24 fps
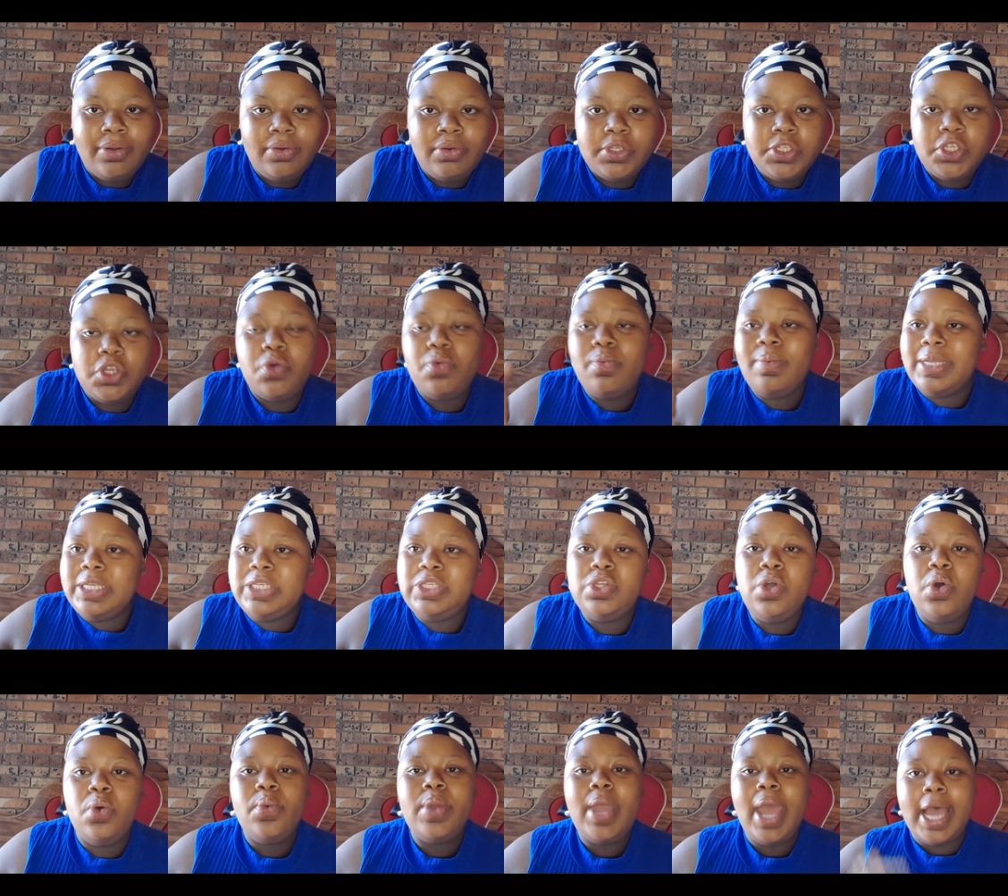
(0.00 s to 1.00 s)
So we must
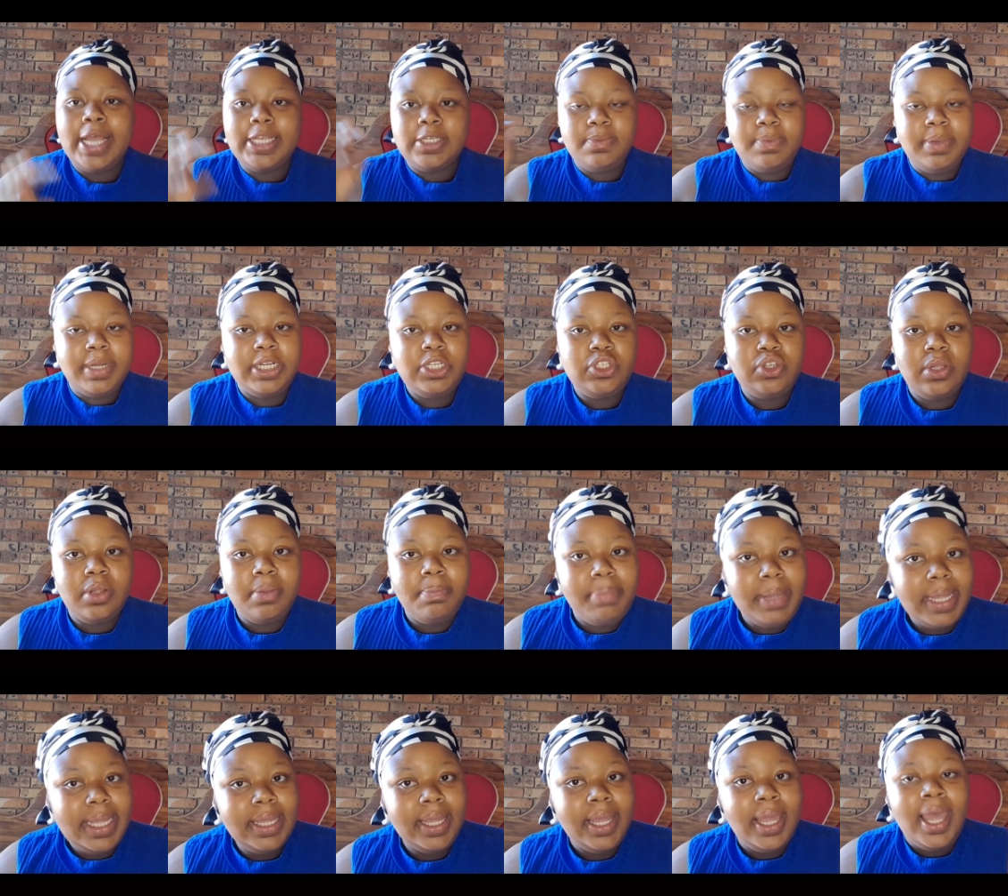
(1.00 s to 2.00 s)
know we are a spiritual
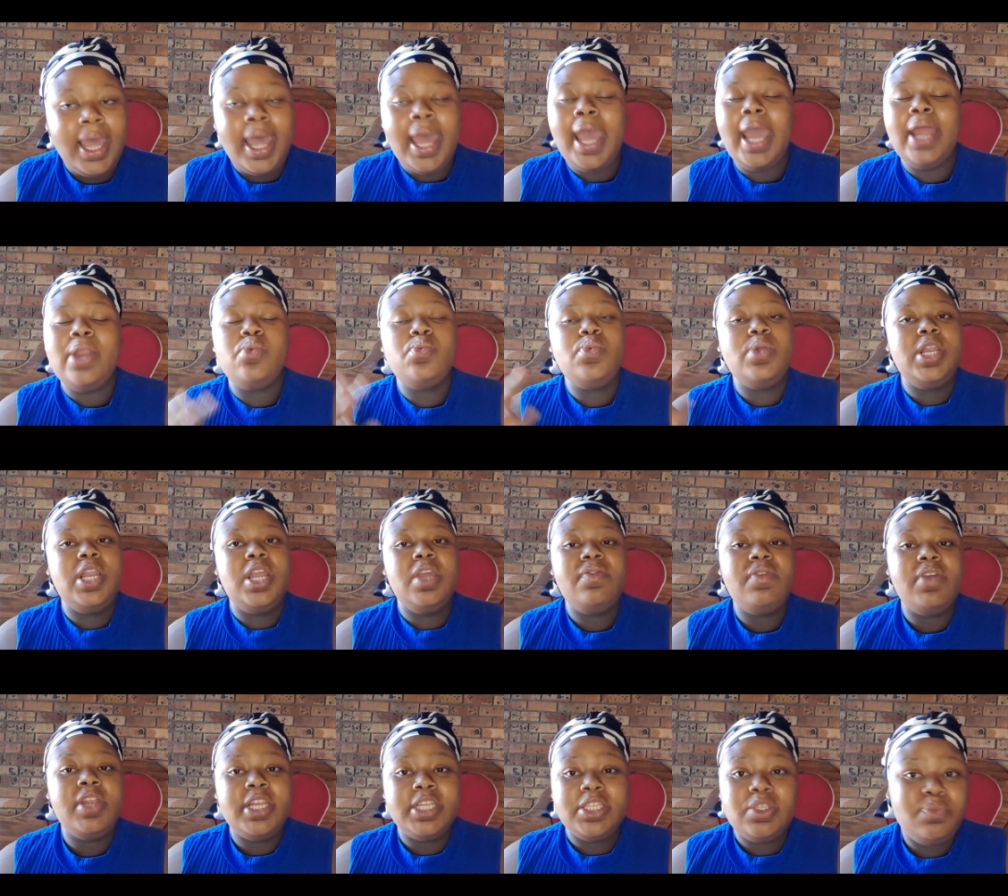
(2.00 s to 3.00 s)
being and we live
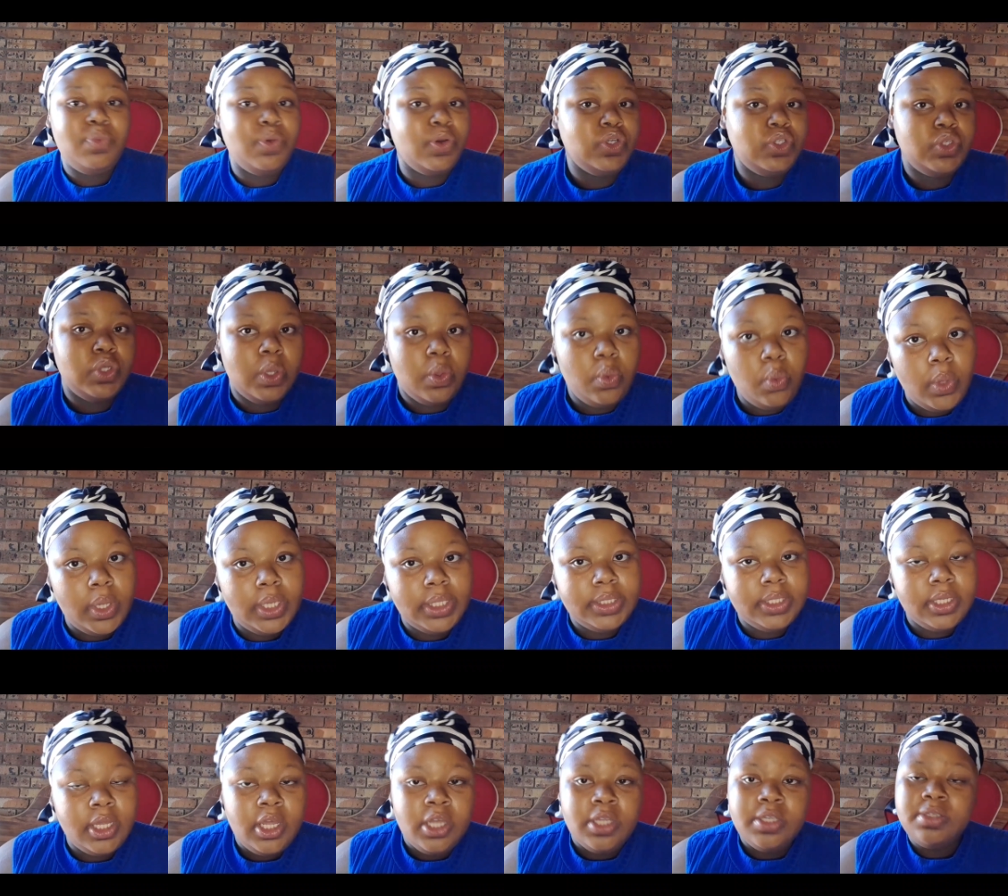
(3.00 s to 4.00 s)
in a spiritual world.
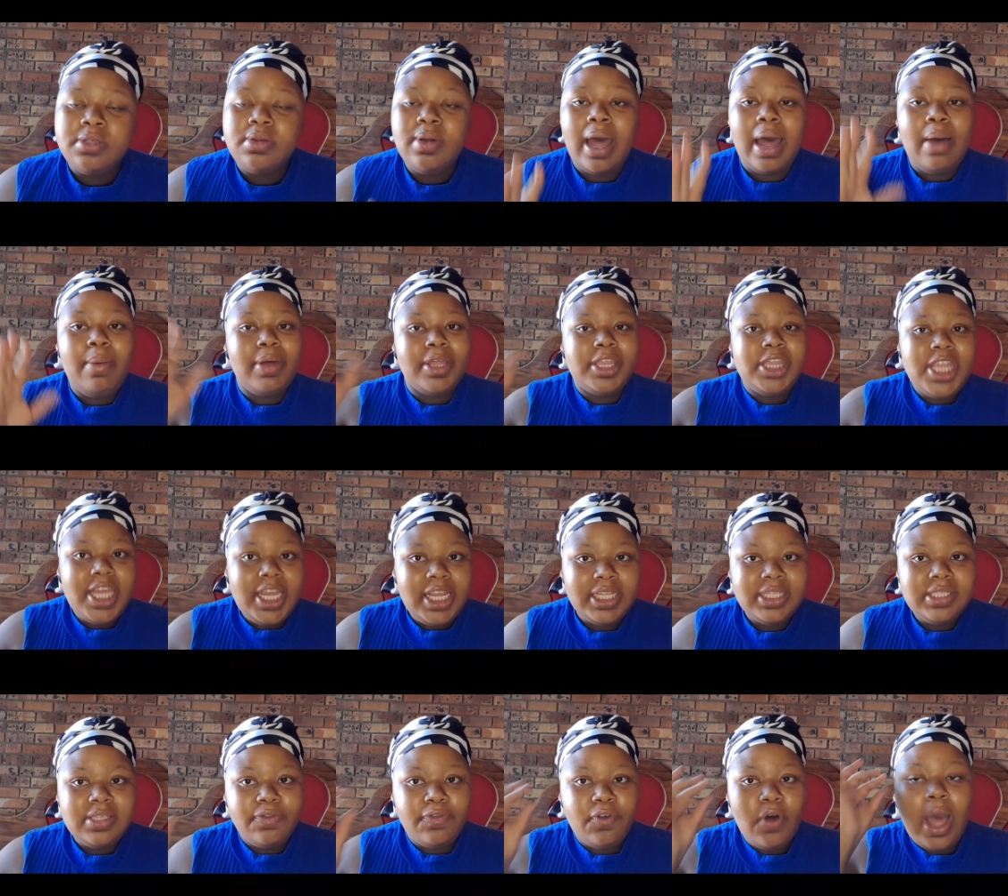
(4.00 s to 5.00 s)
So our
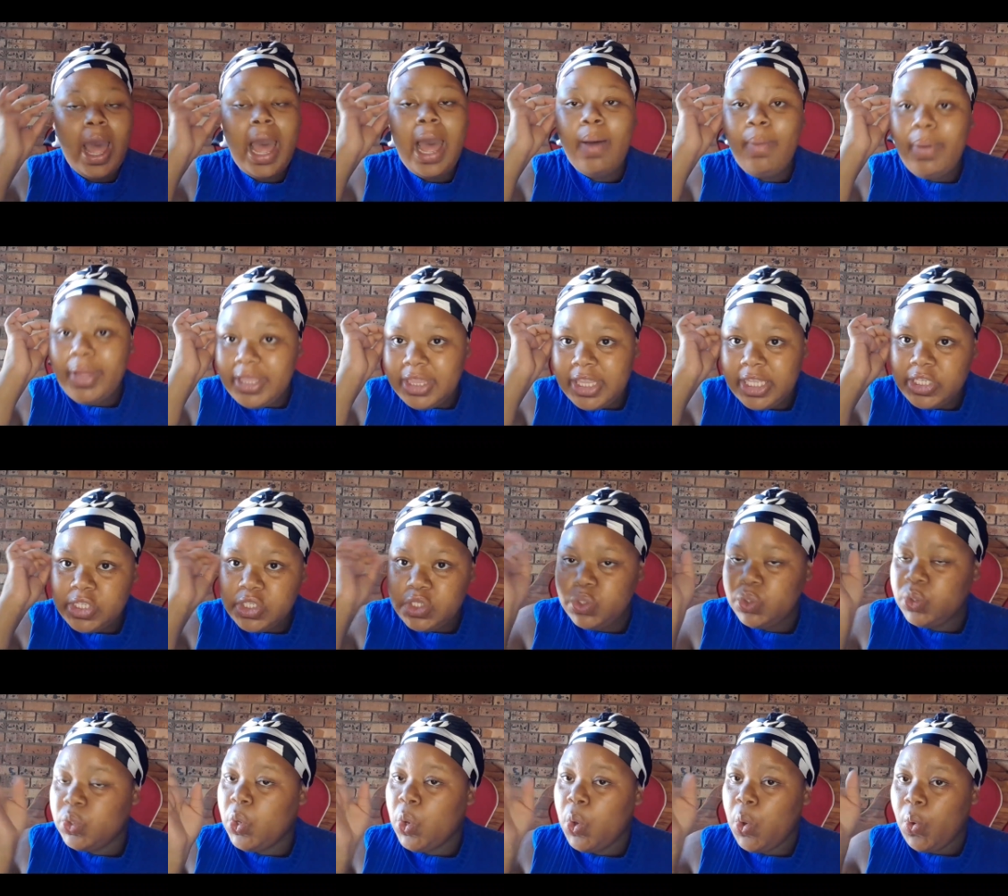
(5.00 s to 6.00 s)
things, for our things to
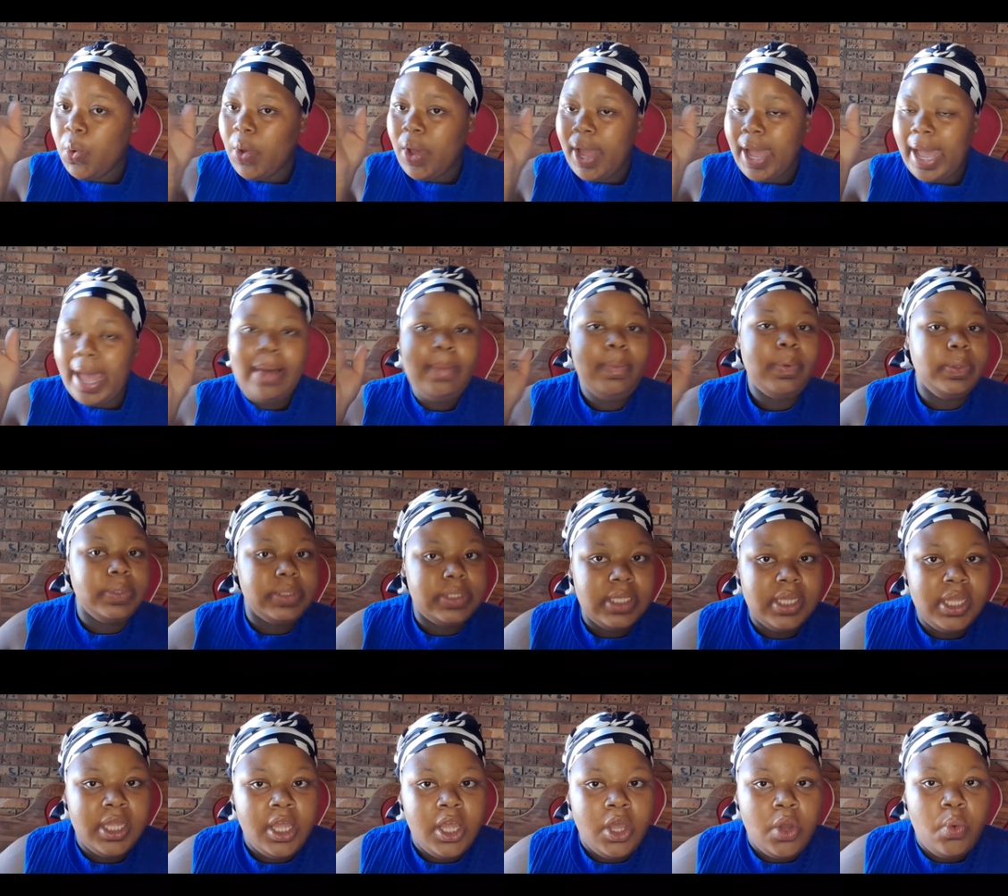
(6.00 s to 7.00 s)
go, how about
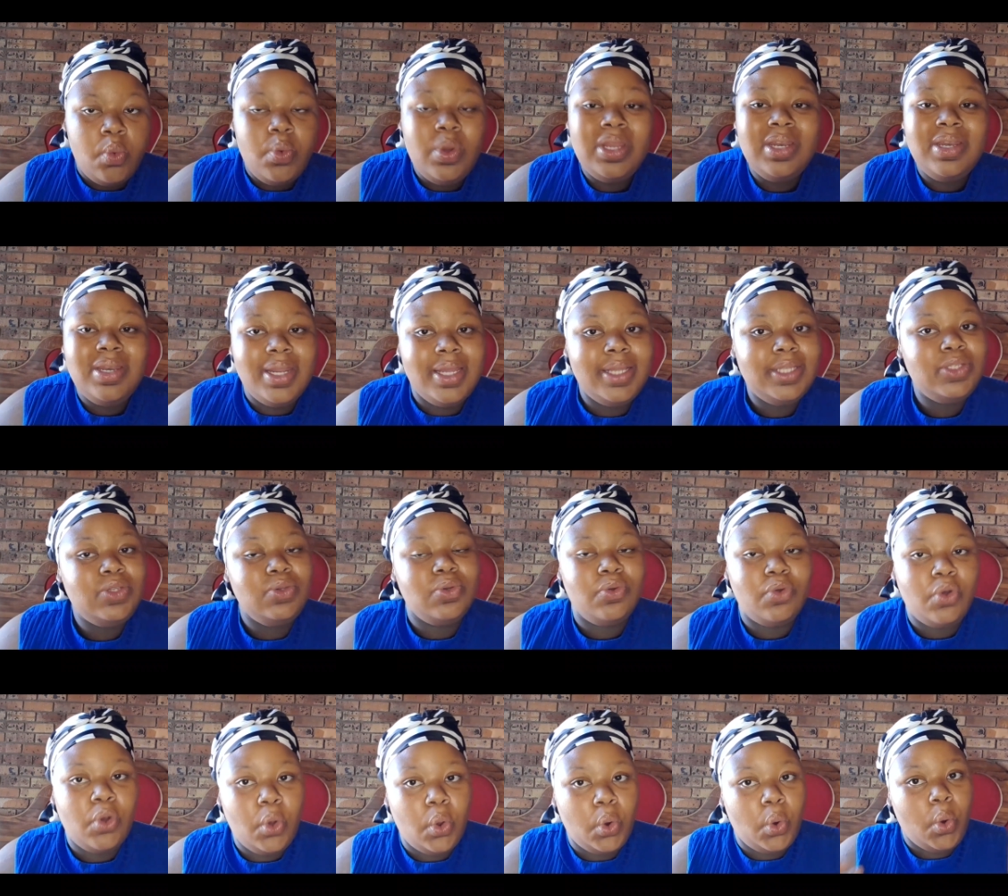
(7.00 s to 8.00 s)
we need to
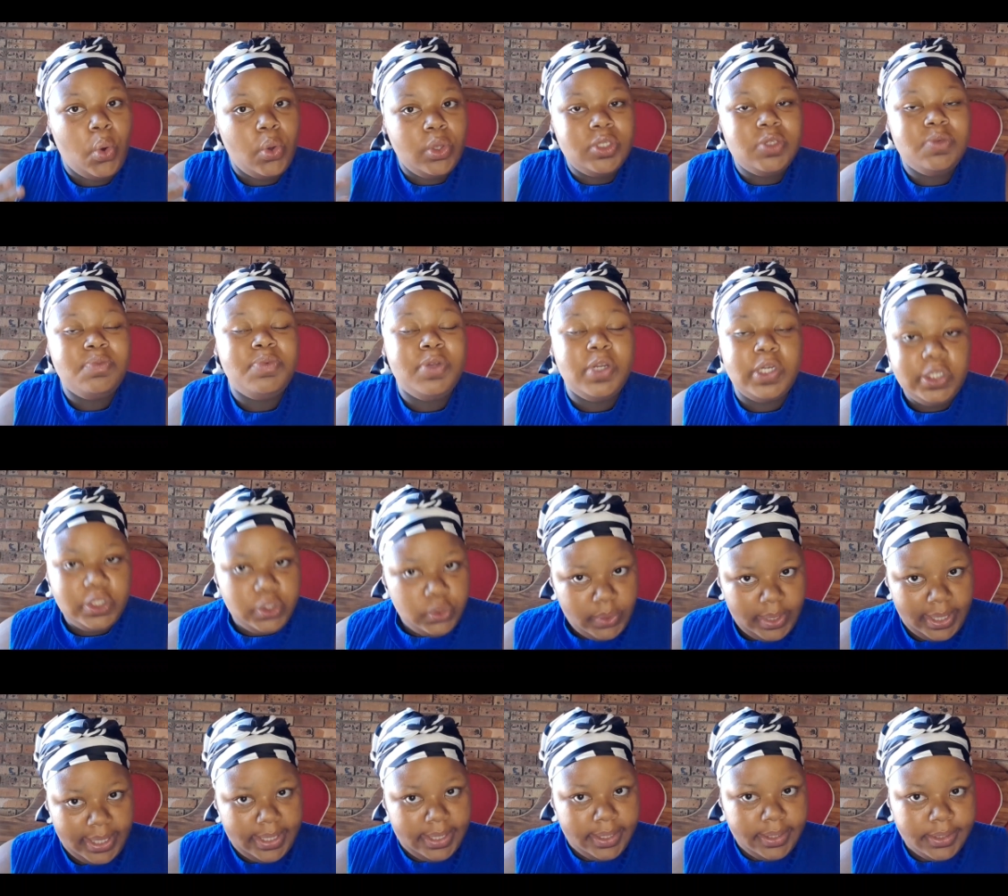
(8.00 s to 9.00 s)
grow
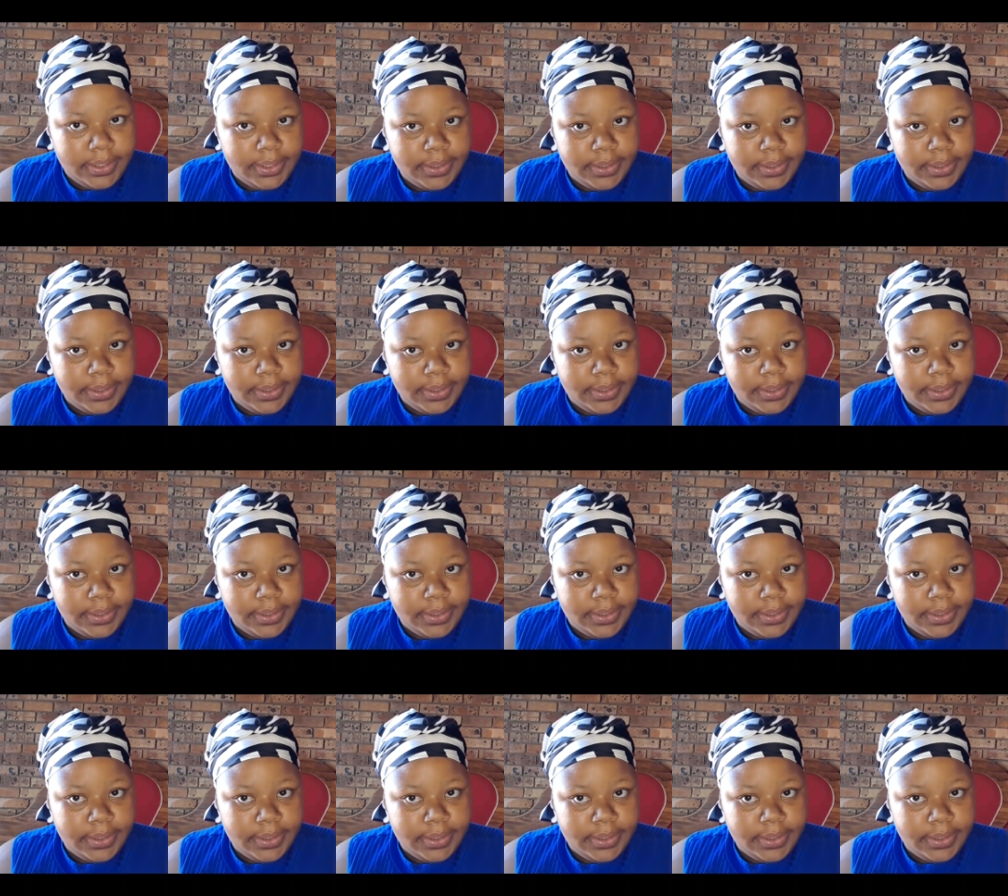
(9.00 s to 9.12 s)
spiritually.